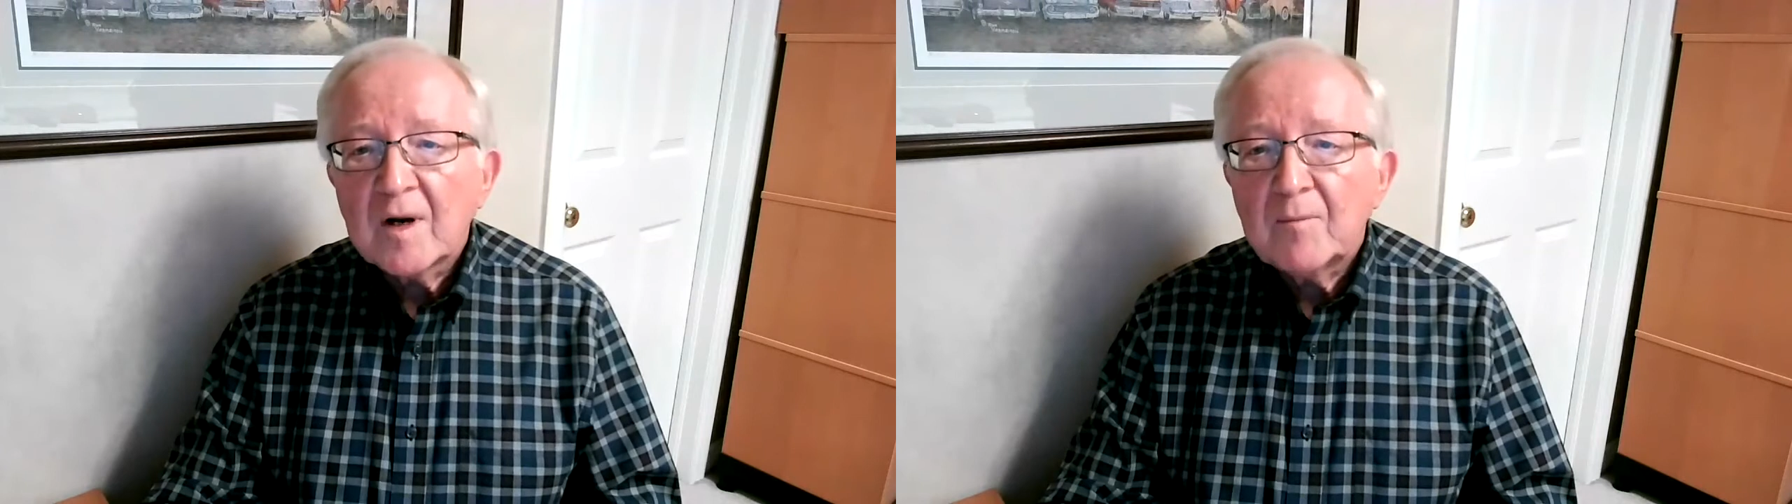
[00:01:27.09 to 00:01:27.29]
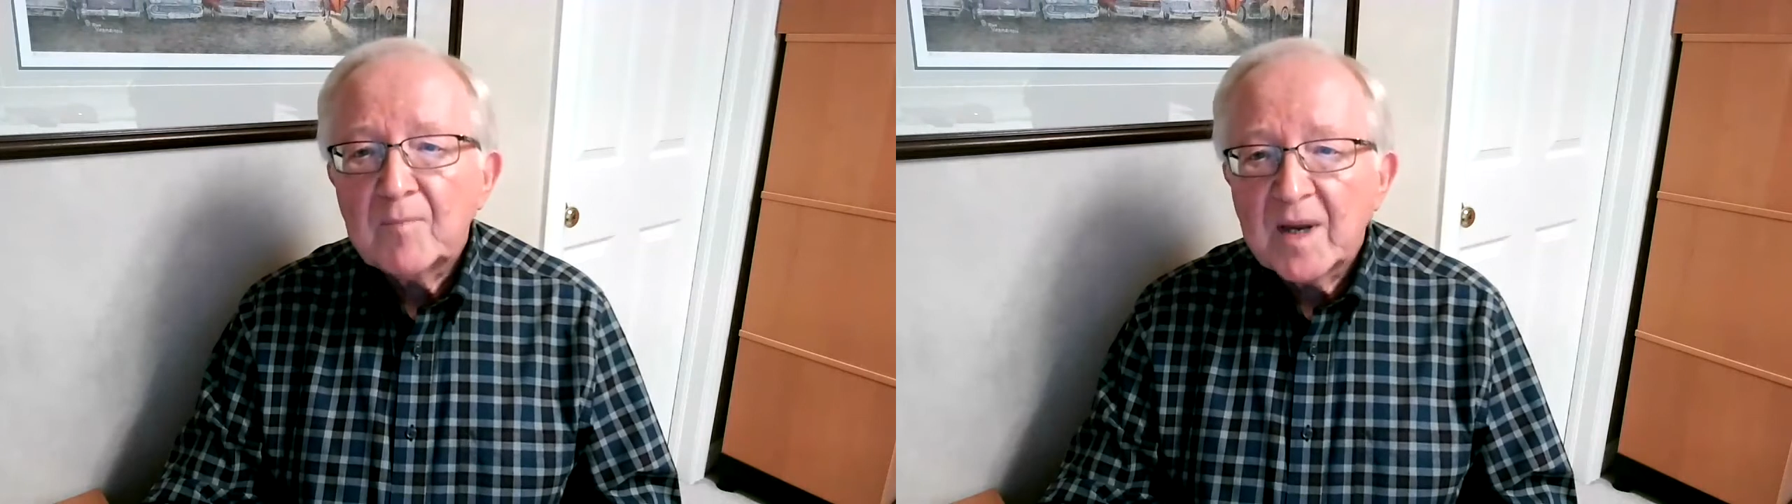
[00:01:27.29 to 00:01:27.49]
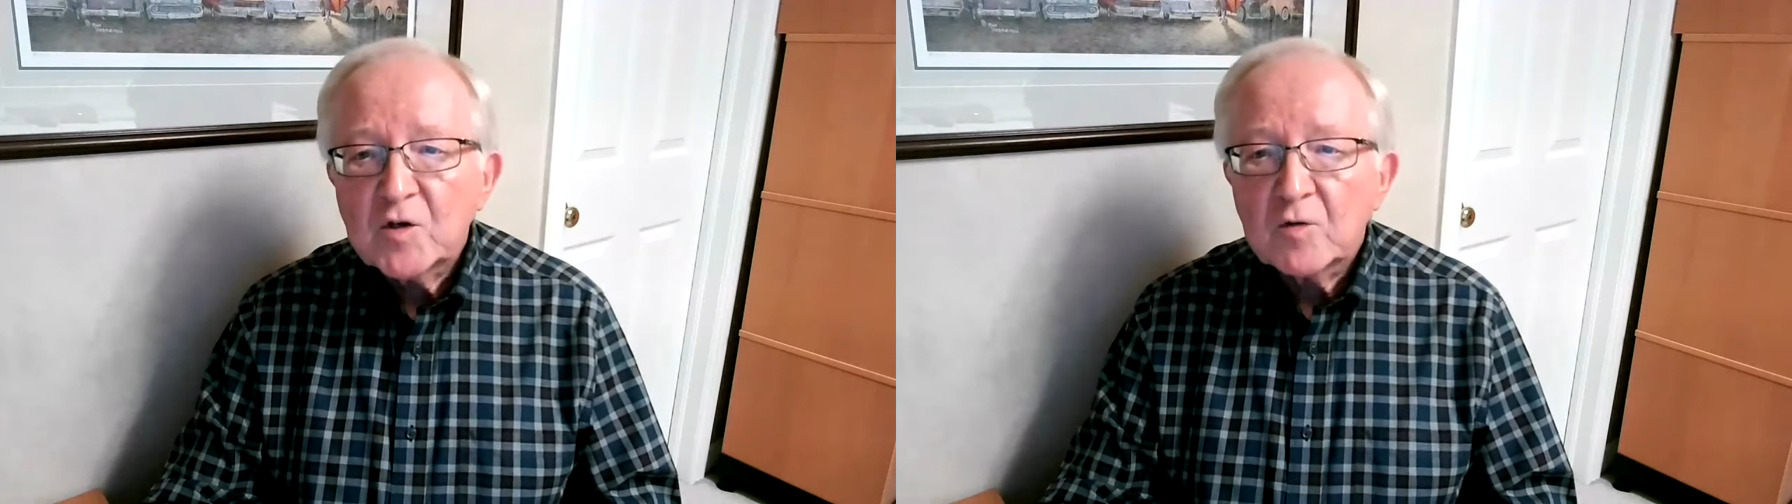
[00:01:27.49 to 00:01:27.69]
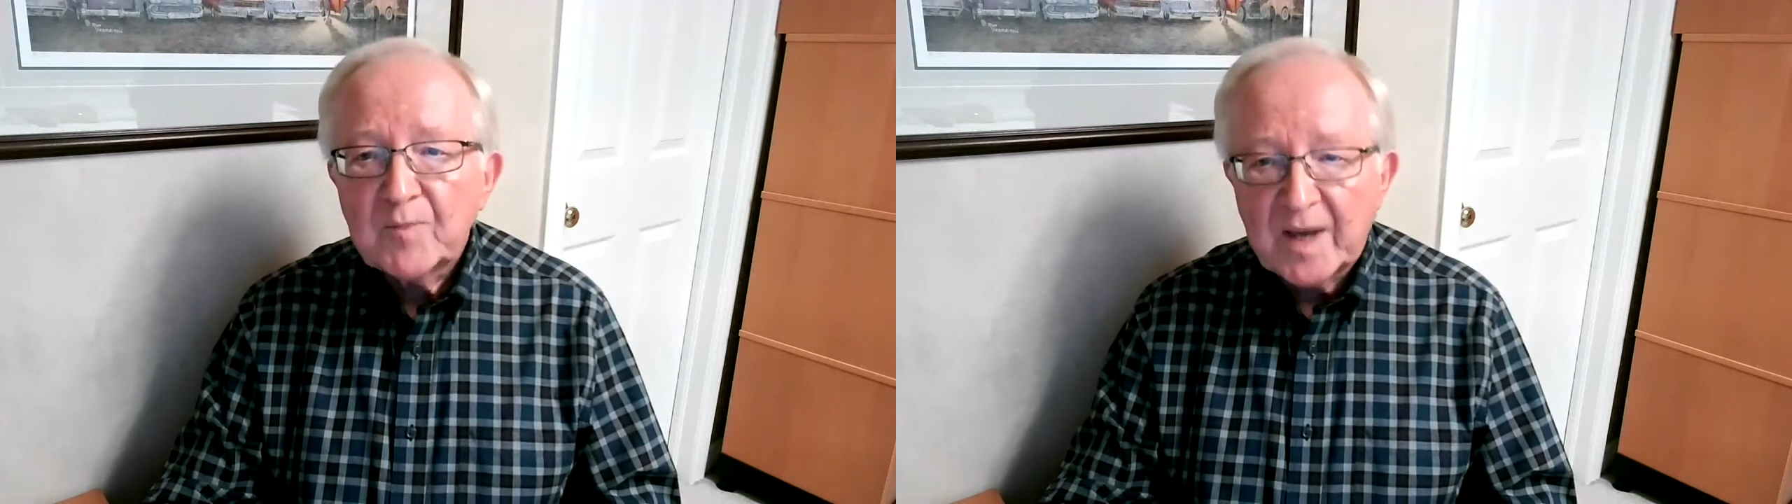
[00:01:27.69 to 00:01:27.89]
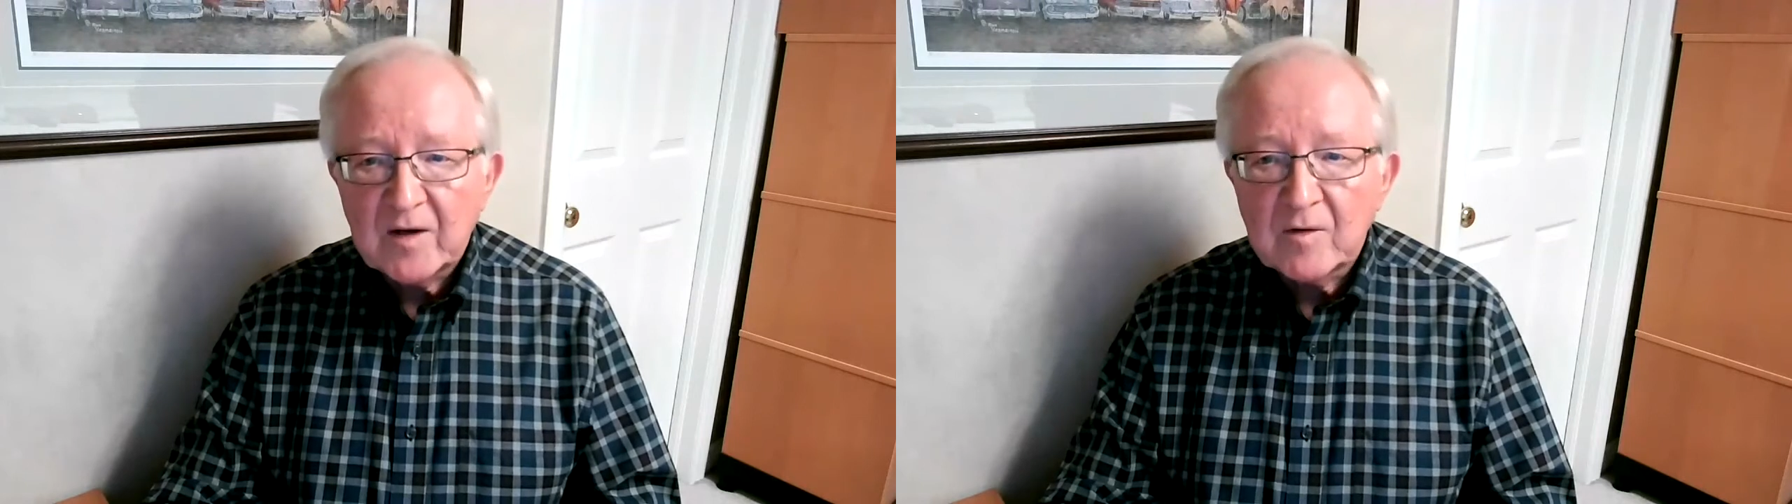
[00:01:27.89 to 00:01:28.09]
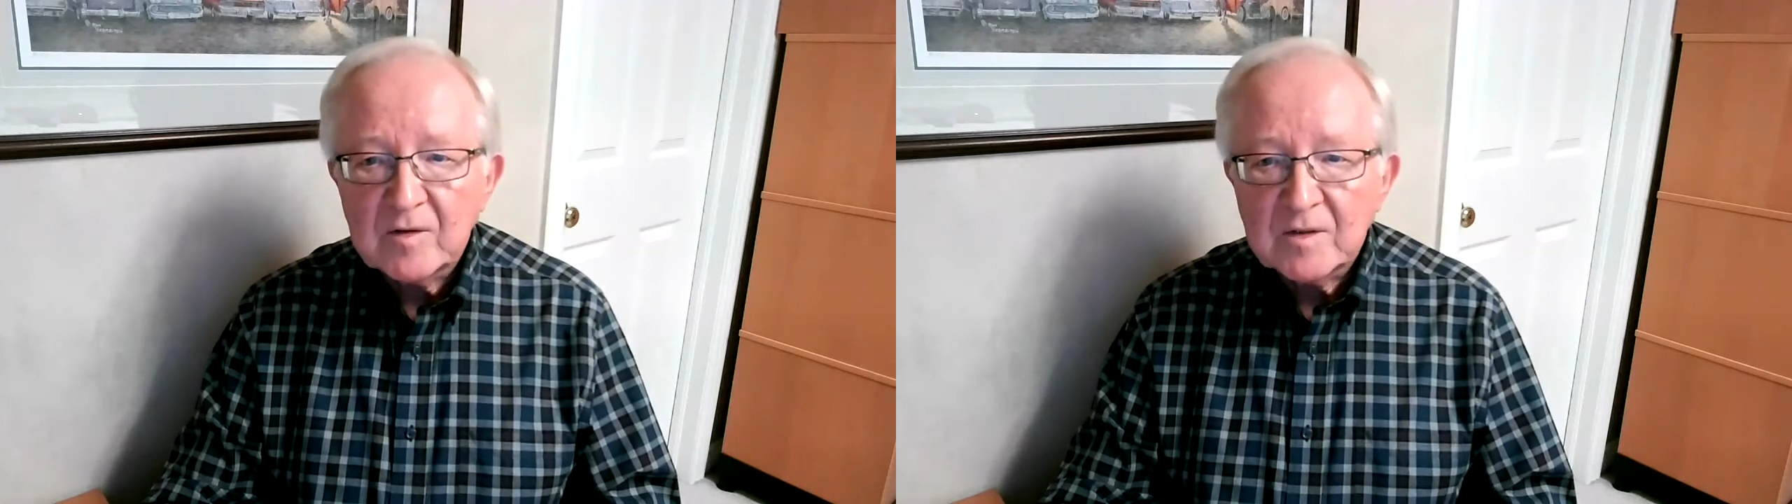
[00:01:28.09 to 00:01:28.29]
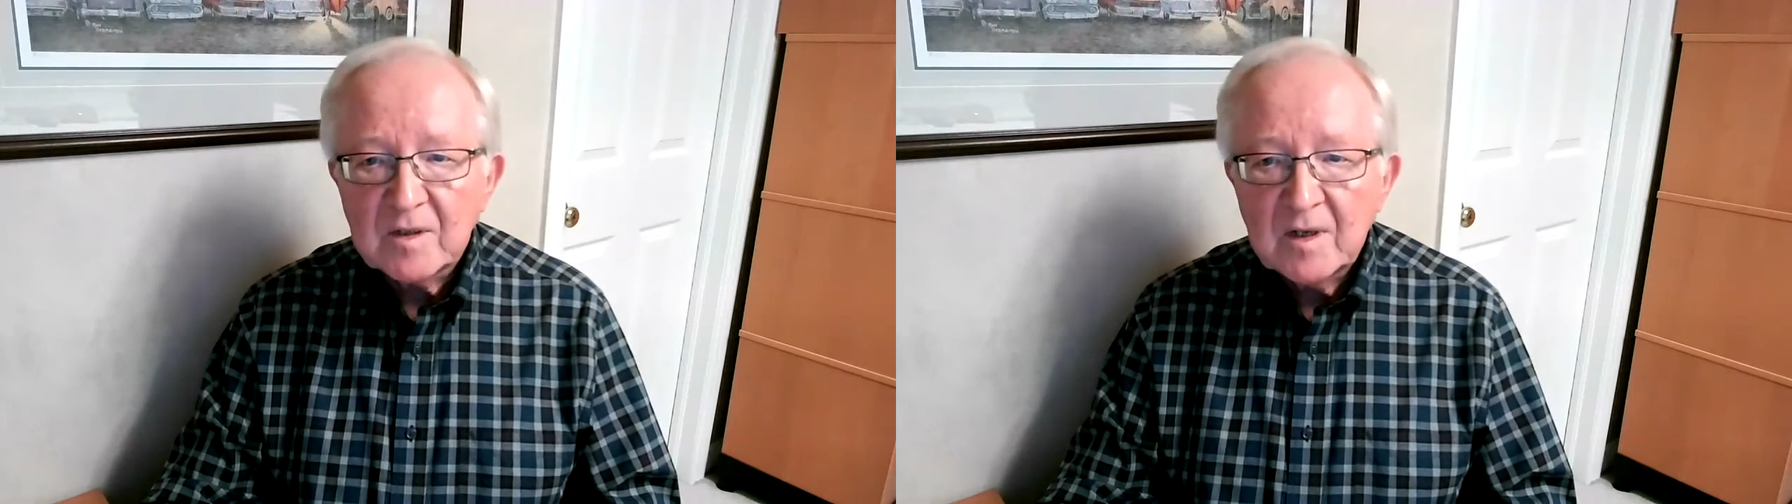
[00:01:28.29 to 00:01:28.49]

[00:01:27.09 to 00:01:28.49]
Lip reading: major banners,